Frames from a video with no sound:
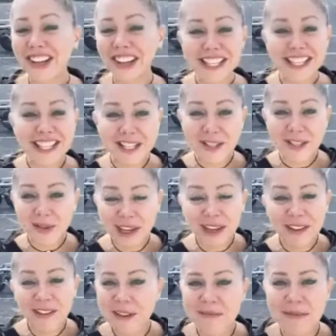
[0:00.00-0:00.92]
this is
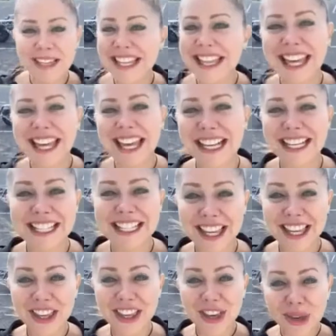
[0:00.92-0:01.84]
one of the many things
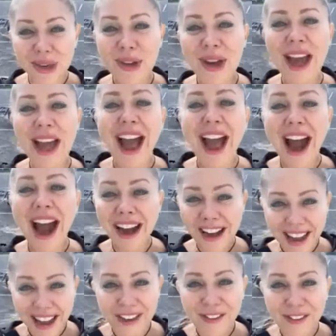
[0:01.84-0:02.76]
that you
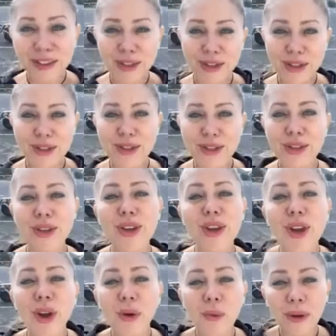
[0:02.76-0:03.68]
are able to do
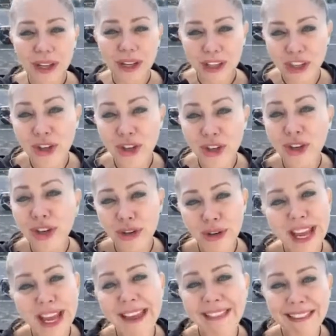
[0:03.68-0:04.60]
when you
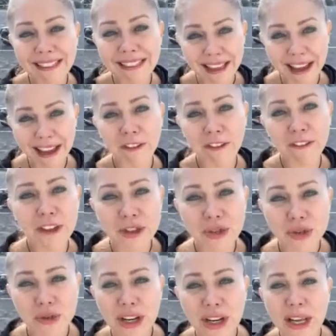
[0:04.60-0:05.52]
create the life of your
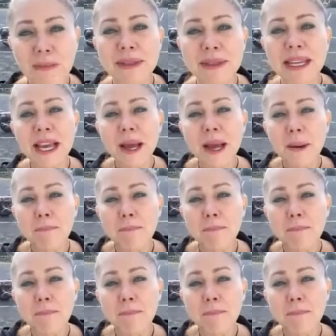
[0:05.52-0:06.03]
dreams.